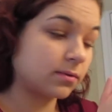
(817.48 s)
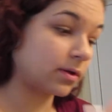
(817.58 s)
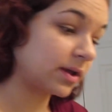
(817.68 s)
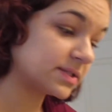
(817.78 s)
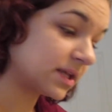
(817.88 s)

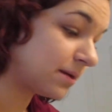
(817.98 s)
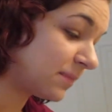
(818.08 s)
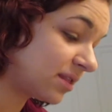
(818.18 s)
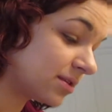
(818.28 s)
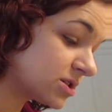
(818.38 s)
Like I said, I
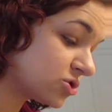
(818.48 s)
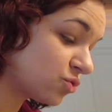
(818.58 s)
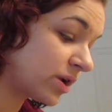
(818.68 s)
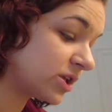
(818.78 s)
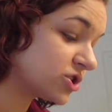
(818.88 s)
make the
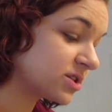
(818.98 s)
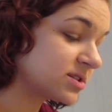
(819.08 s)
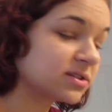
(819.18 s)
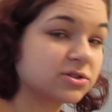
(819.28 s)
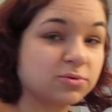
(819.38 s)

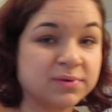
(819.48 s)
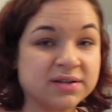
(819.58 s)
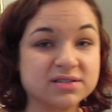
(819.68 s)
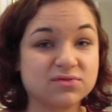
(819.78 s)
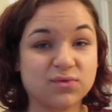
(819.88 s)
strangest,
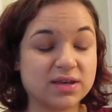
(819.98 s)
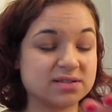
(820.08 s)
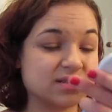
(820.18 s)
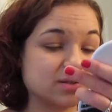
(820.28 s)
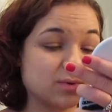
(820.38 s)
stupidest
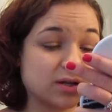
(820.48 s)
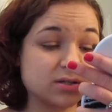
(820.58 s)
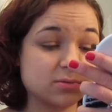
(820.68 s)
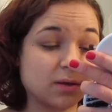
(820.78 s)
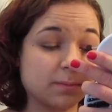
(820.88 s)
faces when I
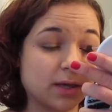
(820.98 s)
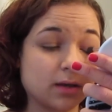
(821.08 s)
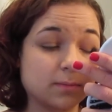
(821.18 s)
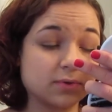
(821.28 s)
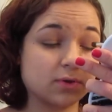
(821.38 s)
do my
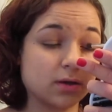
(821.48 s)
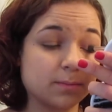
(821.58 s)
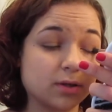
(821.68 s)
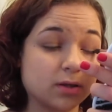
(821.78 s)
makeup, so I